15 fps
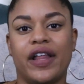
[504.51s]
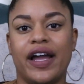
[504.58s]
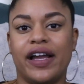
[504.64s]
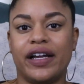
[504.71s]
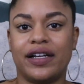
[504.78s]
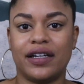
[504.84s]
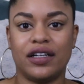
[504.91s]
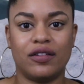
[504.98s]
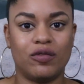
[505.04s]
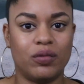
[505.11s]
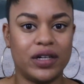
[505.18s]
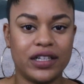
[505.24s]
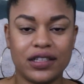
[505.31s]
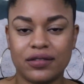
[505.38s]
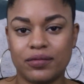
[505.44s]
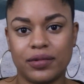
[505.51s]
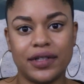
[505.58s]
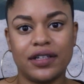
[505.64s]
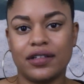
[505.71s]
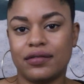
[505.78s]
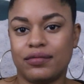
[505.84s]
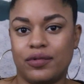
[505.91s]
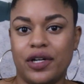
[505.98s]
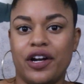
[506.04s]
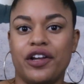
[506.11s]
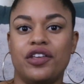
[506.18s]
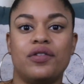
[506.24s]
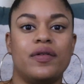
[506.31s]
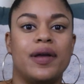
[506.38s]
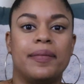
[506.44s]
Like, what are
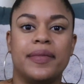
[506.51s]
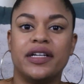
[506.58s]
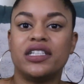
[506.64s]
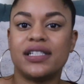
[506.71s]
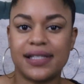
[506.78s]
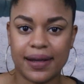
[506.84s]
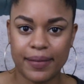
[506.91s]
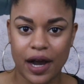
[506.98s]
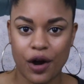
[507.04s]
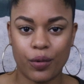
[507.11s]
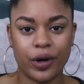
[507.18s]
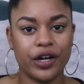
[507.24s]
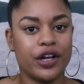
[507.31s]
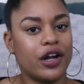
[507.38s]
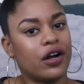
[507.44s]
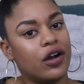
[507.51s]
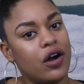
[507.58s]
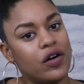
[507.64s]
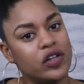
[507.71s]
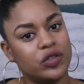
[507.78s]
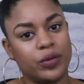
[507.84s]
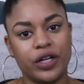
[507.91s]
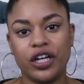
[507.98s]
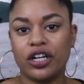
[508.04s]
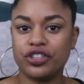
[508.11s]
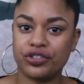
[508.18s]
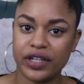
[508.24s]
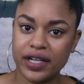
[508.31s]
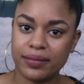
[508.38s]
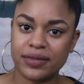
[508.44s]
you ambitious about? What are your goals? What are your
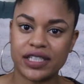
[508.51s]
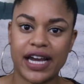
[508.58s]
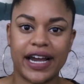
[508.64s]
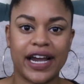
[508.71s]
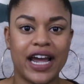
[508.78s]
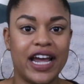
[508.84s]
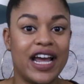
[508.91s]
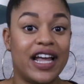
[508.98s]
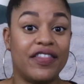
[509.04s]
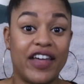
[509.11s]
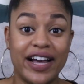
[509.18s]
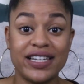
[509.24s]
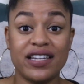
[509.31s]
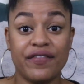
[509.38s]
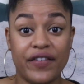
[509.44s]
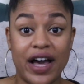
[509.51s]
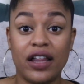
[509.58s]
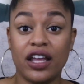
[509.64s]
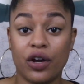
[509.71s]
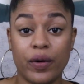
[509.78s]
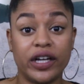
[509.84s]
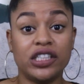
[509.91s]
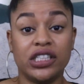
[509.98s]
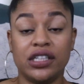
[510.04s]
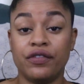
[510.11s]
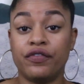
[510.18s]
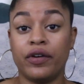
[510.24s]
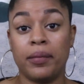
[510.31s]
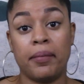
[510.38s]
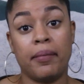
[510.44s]
dreams? Like, that's a valid
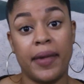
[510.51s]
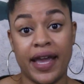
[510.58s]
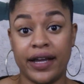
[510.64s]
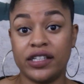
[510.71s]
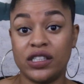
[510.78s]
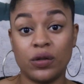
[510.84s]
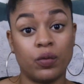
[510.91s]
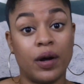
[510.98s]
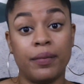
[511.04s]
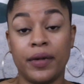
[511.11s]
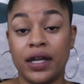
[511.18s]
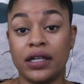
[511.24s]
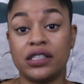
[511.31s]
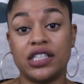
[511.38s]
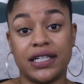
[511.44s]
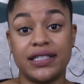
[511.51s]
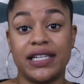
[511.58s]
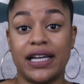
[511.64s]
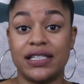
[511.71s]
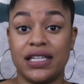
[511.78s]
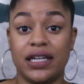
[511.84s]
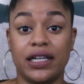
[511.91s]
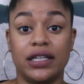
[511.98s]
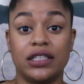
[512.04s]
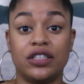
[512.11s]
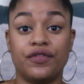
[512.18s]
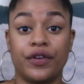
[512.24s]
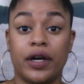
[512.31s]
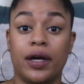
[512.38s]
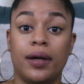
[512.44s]
question from man to woman, just as it is
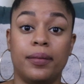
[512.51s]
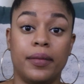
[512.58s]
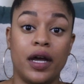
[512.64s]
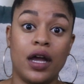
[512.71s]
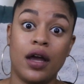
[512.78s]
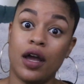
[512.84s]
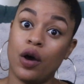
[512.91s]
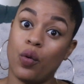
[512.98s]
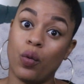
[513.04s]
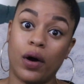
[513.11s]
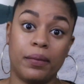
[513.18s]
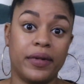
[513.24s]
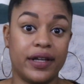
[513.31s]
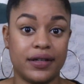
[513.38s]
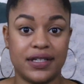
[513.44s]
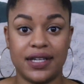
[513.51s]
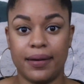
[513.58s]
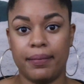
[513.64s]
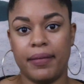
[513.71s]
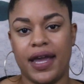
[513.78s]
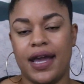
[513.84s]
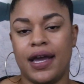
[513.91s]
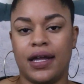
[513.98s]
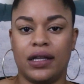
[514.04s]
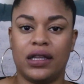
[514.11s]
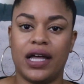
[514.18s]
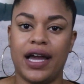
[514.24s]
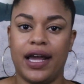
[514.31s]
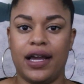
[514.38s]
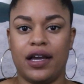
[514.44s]
from woman to man.
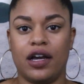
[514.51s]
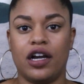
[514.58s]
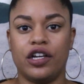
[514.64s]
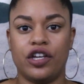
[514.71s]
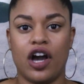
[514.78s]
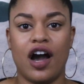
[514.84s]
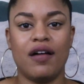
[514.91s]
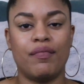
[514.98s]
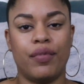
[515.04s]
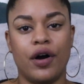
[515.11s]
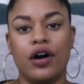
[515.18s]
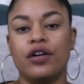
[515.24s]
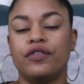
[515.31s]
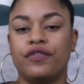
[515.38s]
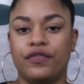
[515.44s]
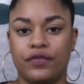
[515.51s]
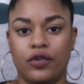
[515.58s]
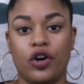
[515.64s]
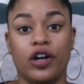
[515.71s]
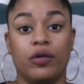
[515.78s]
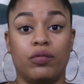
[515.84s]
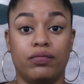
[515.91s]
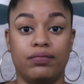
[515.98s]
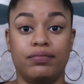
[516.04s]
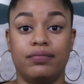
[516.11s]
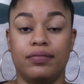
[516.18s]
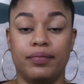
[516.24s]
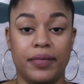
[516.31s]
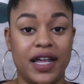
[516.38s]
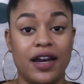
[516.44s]
Like, y'all both, or
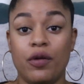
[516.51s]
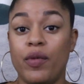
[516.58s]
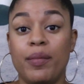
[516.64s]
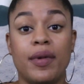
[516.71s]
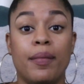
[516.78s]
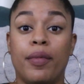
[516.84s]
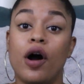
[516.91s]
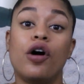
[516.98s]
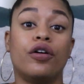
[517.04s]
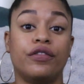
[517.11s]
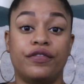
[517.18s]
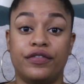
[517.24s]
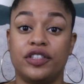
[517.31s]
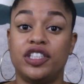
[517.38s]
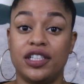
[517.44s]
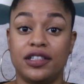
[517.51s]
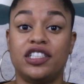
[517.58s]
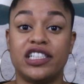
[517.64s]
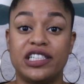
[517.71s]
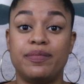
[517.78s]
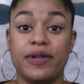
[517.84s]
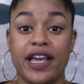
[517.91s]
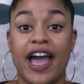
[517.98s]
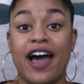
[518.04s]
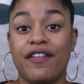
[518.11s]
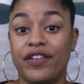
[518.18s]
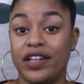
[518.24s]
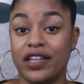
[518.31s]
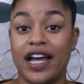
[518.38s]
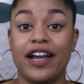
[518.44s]
men and women both, should just be
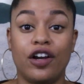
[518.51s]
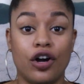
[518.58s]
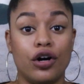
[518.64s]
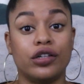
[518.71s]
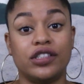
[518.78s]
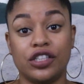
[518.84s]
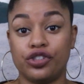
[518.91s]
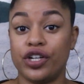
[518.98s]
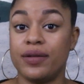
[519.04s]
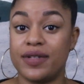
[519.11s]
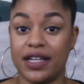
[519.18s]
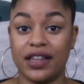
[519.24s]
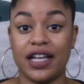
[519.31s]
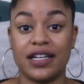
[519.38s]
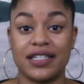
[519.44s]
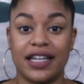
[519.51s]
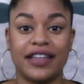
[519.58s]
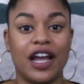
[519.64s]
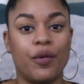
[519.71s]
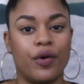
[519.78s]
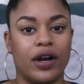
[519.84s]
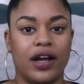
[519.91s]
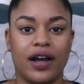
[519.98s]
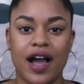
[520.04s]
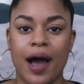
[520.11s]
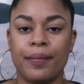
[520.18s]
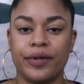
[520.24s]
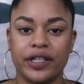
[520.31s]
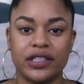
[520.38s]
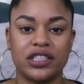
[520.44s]
having like goals and dreams and things that they want to
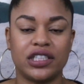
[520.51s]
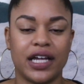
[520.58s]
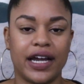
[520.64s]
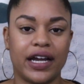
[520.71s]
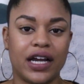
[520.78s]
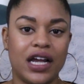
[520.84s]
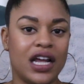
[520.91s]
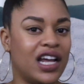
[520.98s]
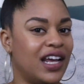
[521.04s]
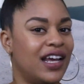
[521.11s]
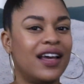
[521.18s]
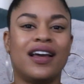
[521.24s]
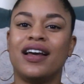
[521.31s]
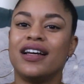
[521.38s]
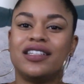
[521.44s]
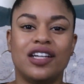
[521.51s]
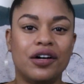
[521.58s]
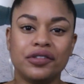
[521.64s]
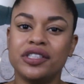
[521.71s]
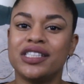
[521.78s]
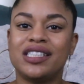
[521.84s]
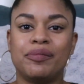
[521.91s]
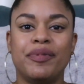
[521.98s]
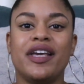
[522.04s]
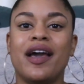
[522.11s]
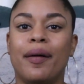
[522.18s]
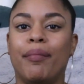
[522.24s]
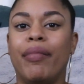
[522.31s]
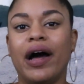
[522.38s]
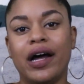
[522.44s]
accomplish. Like, don't just be
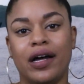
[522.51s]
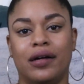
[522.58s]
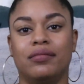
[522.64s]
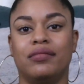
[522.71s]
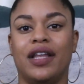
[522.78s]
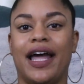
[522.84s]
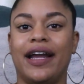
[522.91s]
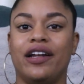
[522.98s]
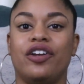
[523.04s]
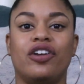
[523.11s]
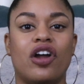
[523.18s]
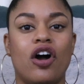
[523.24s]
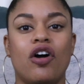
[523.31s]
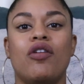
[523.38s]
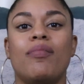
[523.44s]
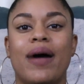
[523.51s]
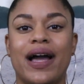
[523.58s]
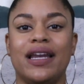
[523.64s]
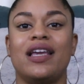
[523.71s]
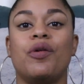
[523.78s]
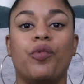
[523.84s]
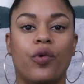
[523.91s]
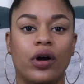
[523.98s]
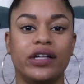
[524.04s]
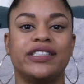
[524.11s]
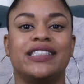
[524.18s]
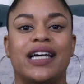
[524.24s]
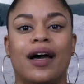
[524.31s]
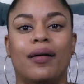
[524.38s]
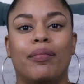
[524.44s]
a bum. Like, nobody
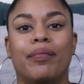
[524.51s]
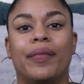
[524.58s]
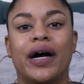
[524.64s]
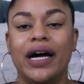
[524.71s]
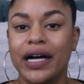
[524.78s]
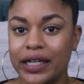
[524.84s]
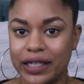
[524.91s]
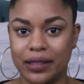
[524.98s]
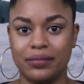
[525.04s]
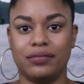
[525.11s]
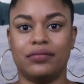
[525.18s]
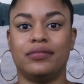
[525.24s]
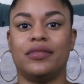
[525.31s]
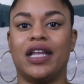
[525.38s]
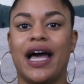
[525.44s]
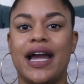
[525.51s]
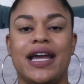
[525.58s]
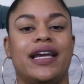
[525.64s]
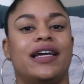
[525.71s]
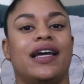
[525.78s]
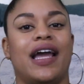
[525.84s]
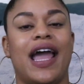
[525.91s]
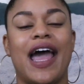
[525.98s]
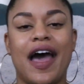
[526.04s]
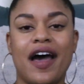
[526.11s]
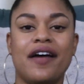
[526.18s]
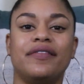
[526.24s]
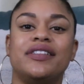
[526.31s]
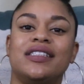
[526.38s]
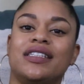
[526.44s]
wants a bum. Like,
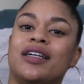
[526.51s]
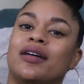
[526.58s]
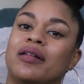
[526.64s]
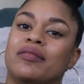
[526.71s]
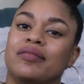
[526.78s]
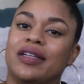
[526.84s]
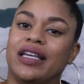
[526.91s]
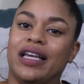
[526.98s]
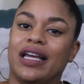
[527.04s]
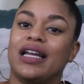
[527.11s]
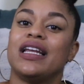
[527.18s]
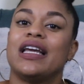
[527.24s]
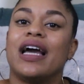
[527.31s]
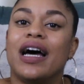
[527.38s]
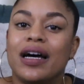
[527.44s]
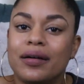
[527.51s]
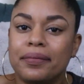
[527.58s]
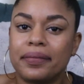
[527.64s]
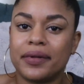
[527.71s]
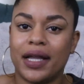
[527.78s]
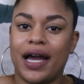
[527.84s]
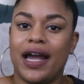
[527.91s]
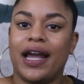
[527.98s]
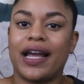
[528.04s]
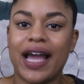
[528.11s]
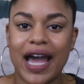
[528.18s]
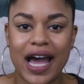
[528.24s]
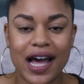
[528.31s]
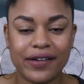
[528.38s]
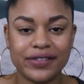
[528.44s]
have some giddy up. Like,
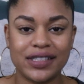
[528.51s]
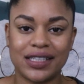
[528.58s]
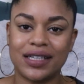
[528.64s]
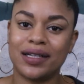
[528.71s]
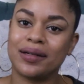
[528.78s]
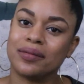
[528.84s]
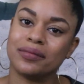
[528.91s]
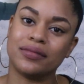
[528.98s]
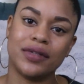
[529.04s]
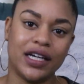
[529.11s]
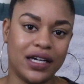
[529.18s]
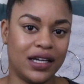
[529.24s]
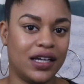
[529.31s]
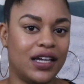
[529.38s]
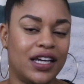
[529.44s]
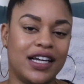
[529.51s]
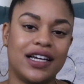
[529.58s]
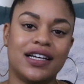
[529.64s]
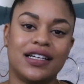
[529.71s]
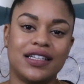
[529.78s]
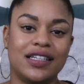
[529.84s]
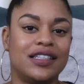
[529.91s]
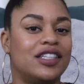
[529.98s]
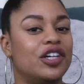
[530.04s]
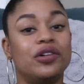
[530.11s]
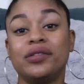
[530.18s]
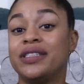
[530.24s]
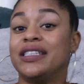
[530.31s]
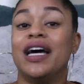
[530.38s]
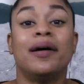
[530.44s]
have some, do
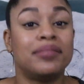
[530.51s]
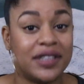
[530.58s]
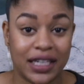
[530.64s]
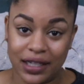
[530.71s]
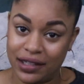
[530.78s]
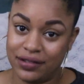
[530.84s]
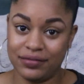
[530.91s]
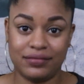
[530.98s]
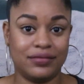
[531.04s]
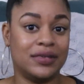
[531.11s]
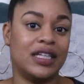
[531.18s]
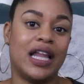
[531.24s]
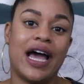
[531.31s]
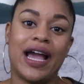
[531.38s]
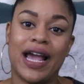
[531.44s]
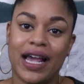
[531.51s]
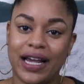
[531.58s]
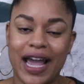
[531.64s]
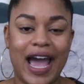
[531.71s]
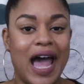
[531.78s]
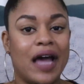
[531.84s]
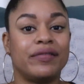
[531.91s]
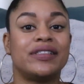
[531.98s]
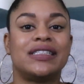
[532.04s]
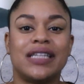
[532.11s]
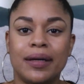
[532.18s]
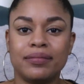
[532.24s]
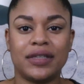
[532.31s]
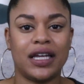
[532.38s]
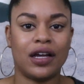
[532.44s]
something. Like, have
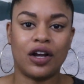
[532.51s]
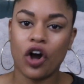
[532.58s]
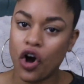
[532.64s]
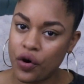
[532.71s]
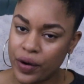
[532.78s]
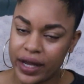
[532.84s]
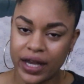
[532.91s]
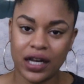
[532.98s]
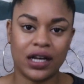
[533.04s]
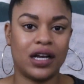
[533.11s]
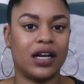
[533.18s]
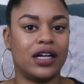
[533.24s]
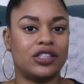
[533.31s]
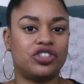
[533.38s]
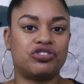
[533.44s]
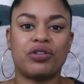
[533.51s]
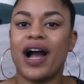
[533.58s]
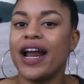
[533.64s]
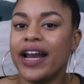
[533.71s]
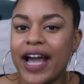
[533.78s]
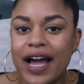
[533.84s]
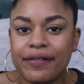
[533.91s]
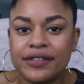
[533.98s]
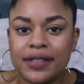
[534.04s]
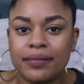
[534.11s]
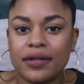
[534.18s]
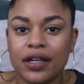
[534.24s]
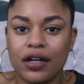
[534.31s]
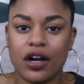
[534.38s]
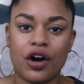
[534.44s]
something going. Try to have
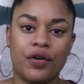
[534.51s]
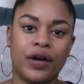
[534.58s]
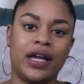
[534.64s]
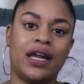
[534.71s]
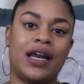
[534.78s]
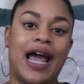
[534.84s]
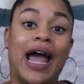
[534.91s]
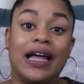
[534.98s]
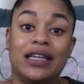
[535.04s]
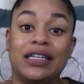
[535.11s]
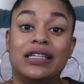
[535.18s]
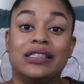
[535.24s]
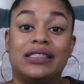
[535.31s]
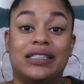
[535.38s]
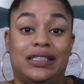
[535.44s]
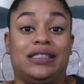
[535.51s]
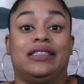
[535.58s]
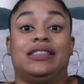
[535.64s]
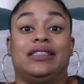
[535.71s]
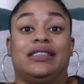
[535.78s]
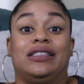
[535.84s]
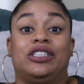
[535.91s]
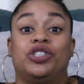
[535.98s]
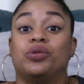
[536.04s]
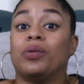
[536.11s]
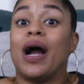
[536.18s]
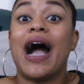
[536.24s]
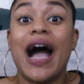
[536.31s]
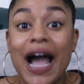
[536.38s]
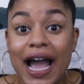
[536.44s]
something going. At least
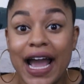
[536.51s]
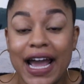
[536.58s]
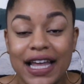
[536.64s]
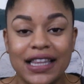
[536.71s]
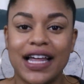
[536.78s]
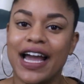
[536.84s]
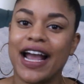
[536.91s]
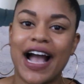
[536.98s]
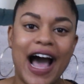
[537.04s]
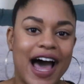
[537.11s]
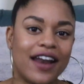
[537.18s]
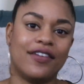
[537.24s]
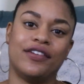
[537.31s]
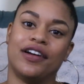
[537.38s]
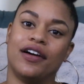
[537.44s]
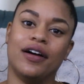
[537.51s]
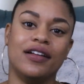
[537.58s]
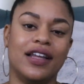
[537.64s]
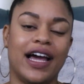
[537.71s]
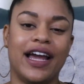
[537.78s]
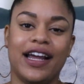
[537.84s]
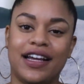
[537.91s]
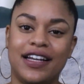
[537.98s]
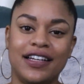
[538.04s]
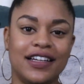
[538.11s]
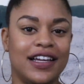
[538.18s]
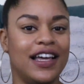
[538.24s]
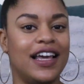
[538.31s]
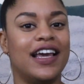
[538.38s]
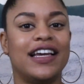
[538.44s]
try. Like, I don't know. Like,
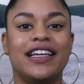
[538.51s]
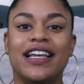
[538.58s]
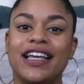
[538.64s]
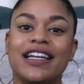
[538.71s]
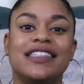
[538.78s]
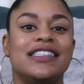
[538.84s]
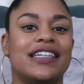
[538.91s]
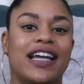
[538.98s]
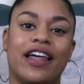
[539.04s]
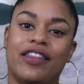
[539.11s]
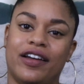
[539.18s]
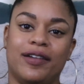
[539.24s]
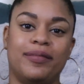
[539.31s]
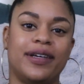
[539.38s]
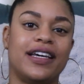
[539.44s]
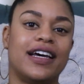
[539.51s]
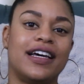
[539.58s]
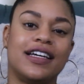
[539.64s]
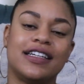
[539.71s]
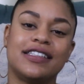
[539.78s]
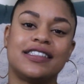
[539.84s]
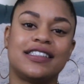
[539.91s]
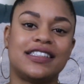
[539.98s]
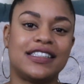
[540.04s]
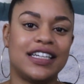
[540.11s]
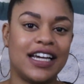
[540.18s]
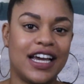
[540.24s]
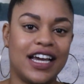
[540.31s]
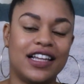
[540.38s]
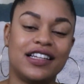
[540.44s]
get it together, because
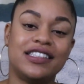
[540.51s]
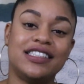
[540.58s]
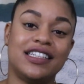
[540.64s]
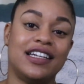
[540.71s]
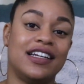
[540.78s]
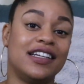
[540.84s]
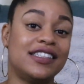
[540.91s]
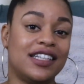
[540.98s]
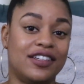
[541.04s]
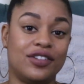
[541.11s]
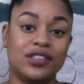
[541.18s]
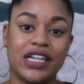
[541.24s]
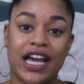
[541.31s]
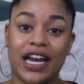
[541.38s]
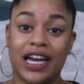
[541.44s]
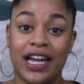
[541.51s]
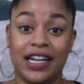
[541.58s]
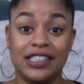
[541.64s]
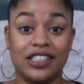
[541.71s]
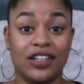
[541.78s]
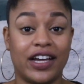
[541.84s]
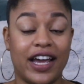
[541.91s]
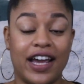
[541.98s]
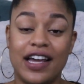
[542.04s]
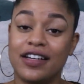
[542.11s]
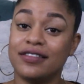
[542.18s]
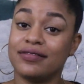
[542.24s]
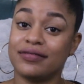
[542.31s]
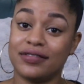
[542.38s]
listen, it's a new day and age, okay?